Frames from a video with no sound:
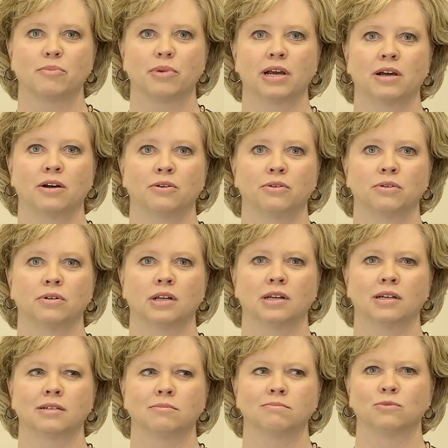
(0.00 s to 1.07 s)
about
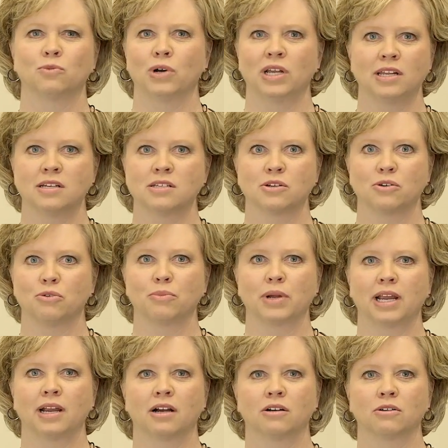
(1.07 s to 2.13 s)
what is home
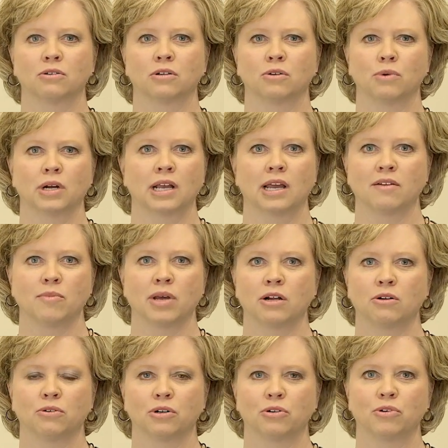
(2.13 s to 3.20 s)
care or what kind of
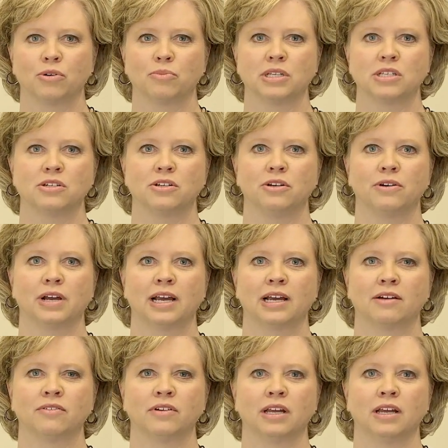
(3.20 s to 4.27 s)
medical equipment do you have?